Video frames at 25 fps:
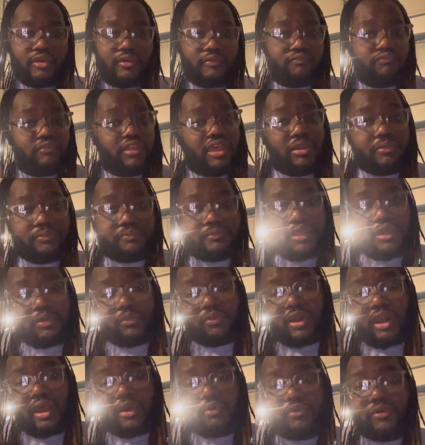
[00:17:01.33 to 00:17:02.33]
than
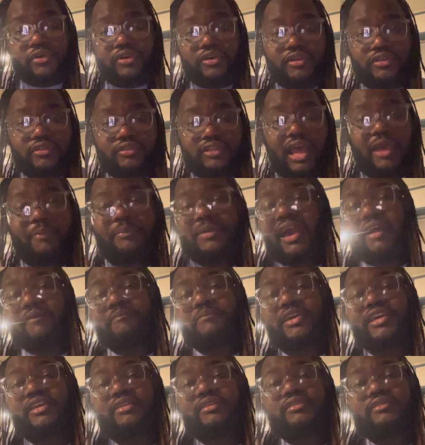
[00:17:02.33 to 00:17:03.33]
what I was. I
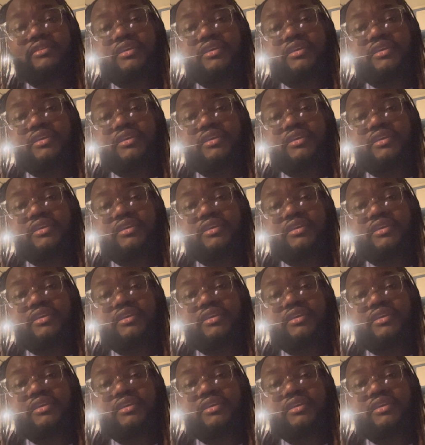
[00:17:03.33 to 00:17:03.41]
mean,